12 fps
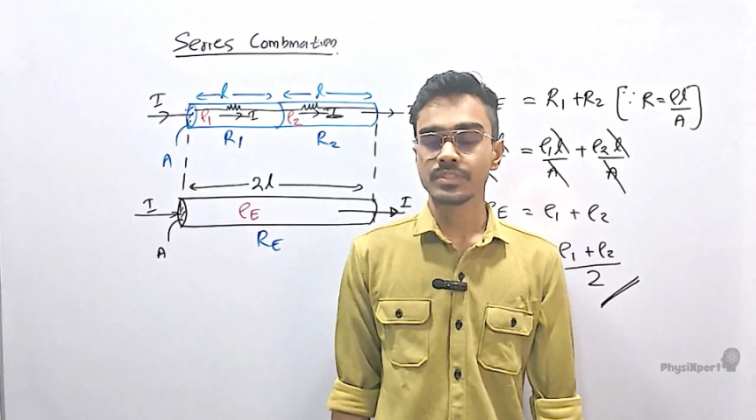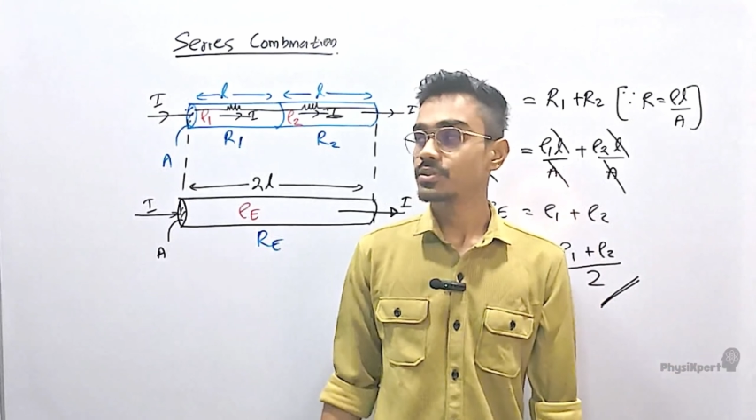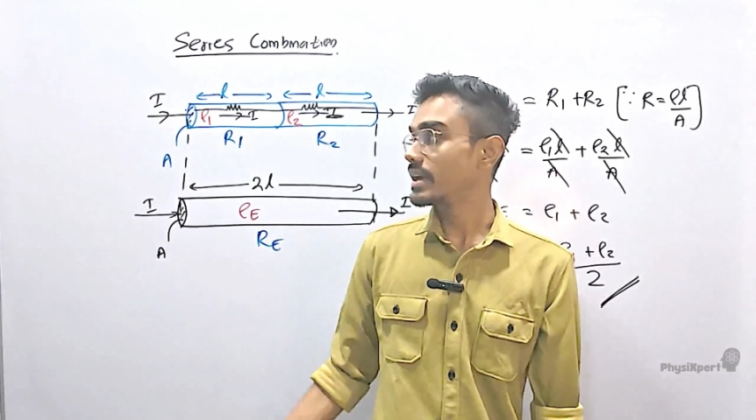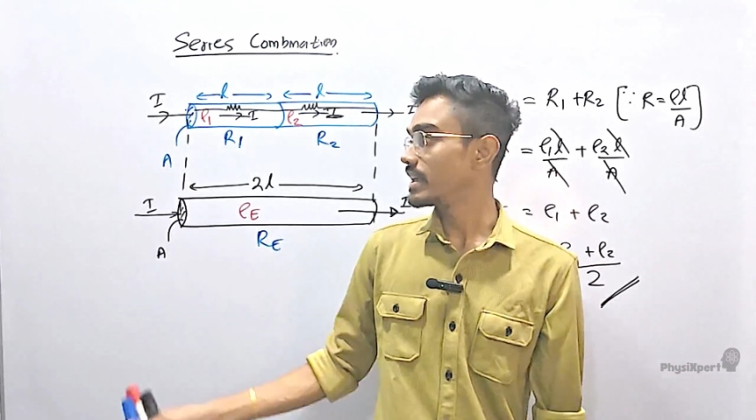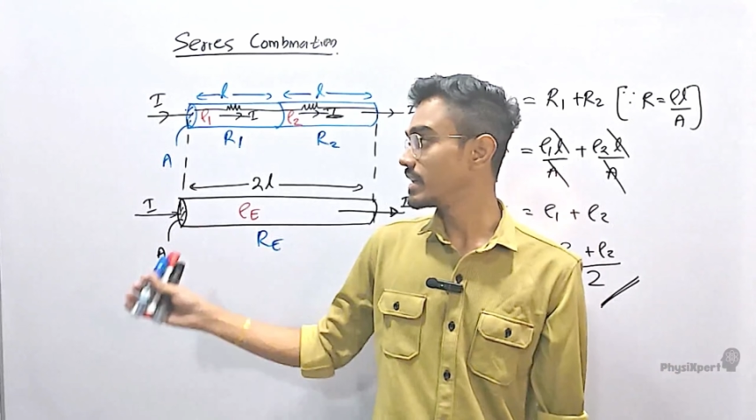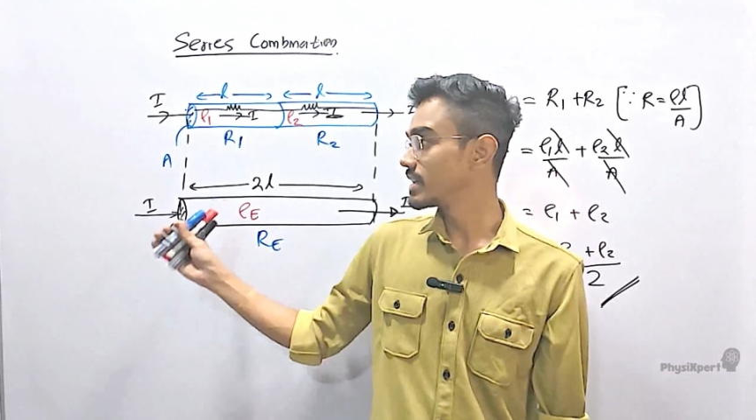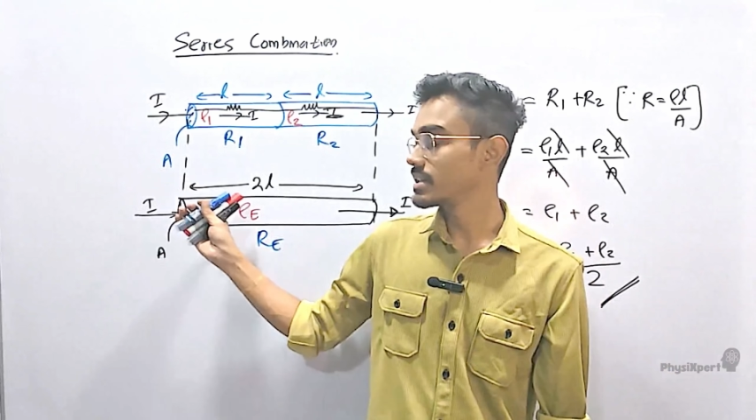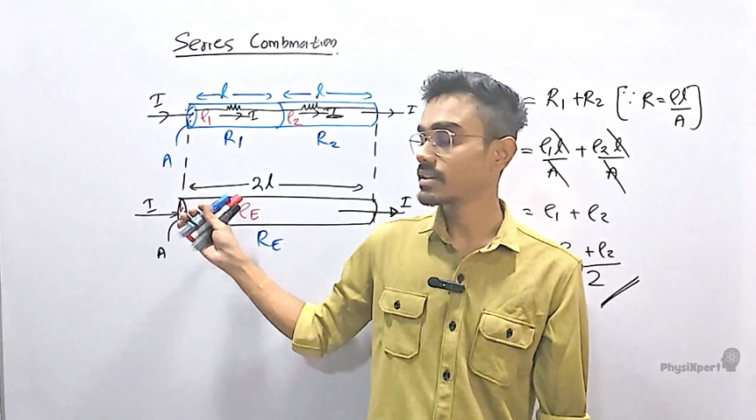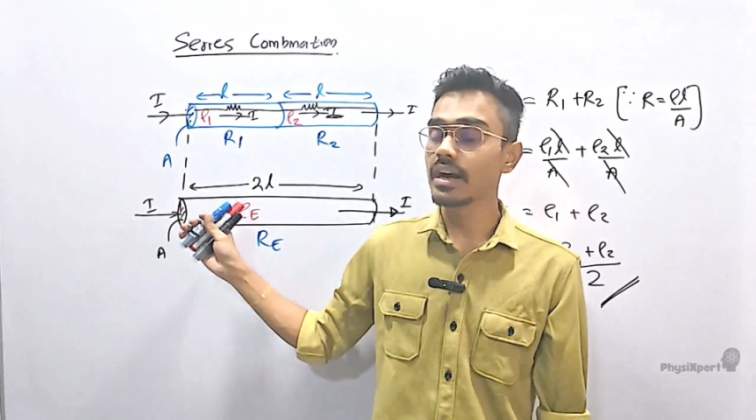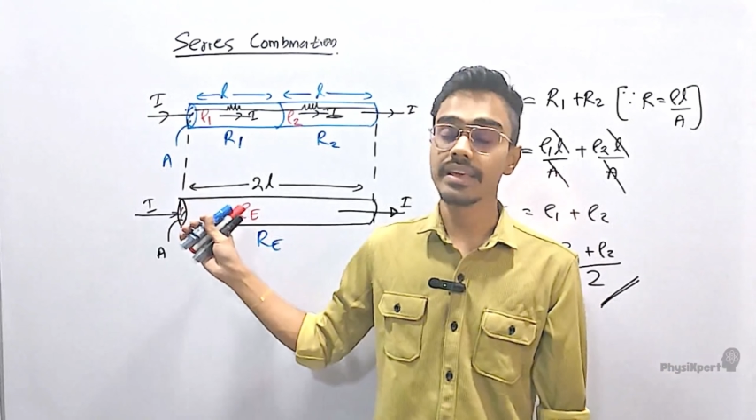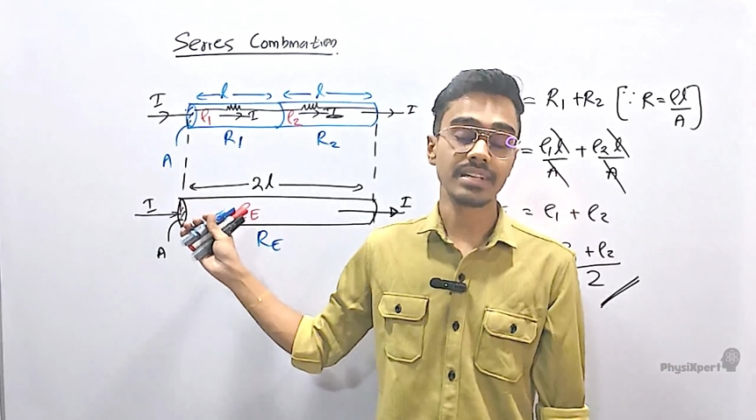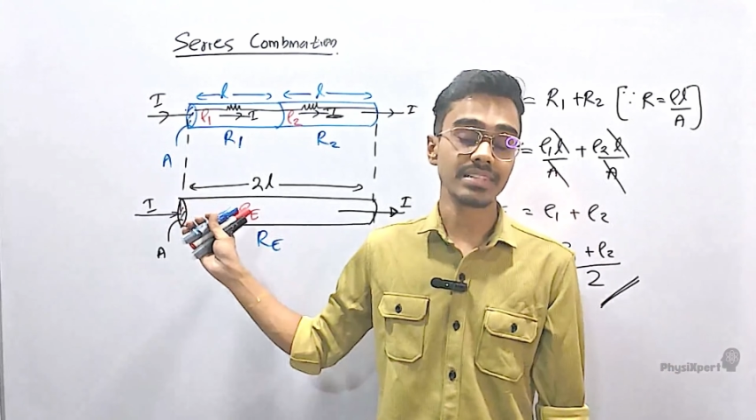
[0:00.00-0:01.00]
So
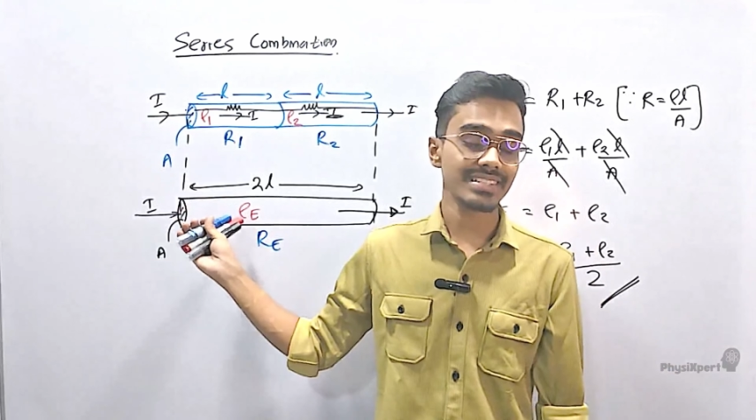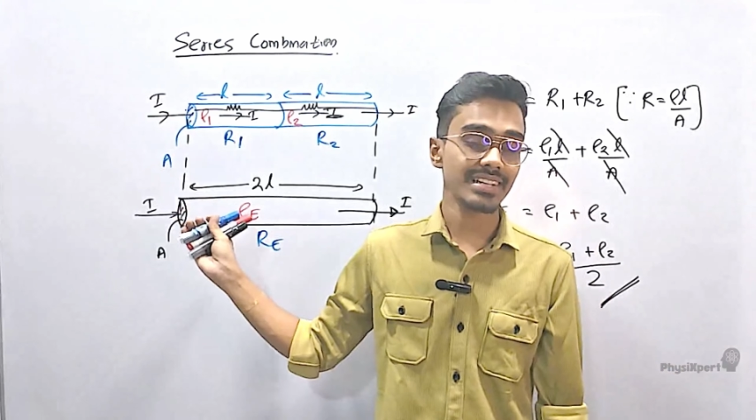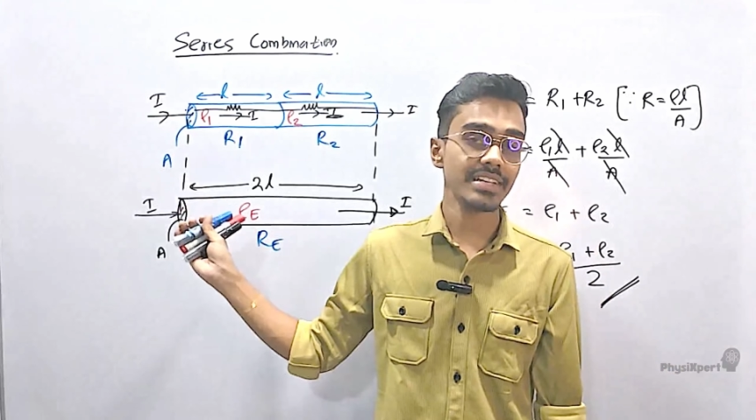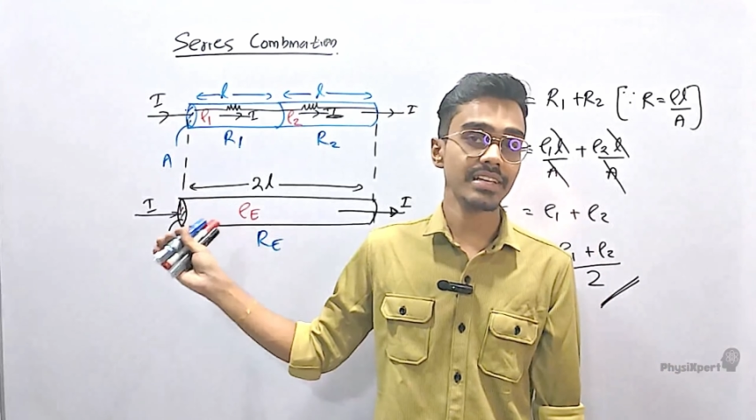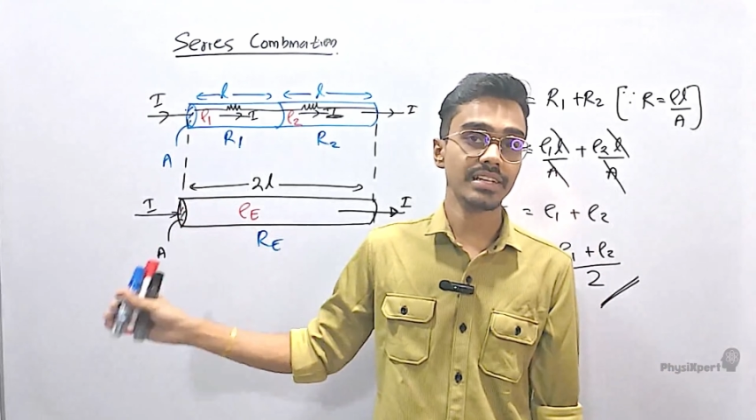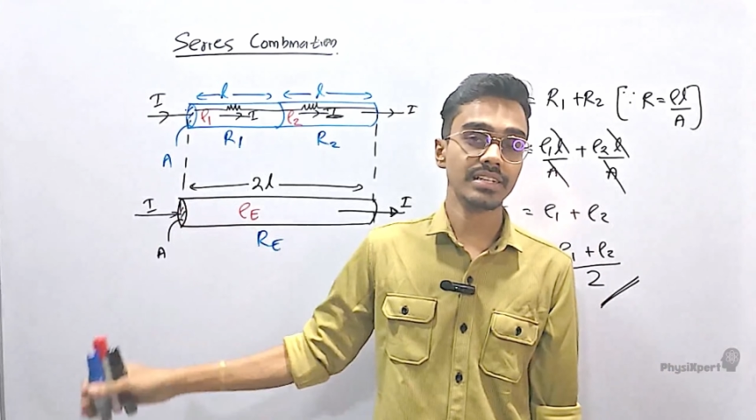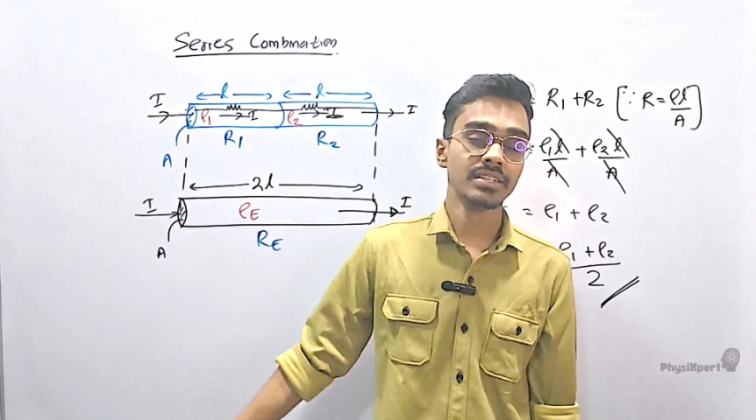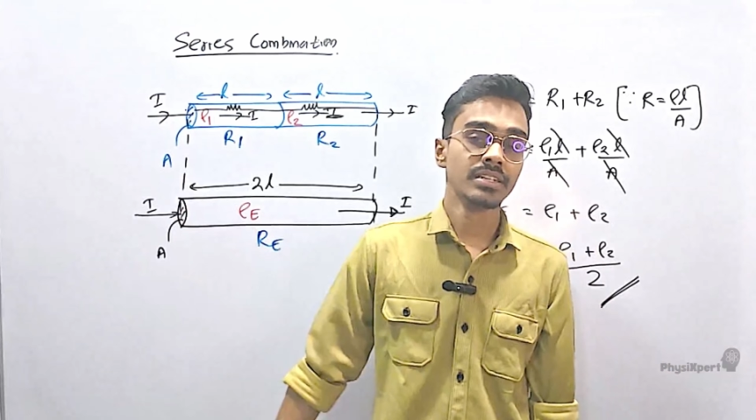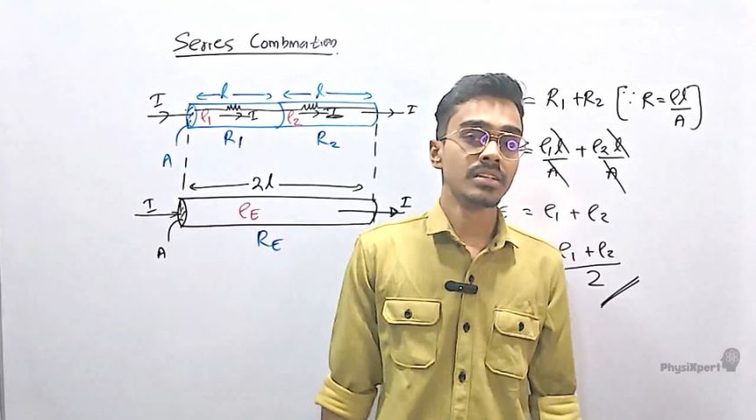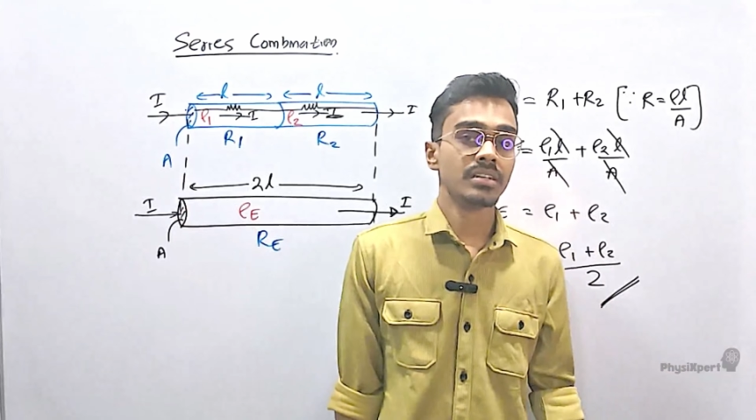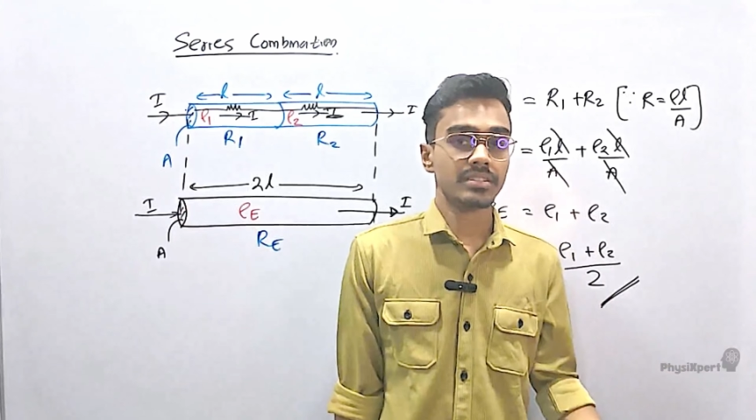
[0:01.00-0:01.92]
I considered here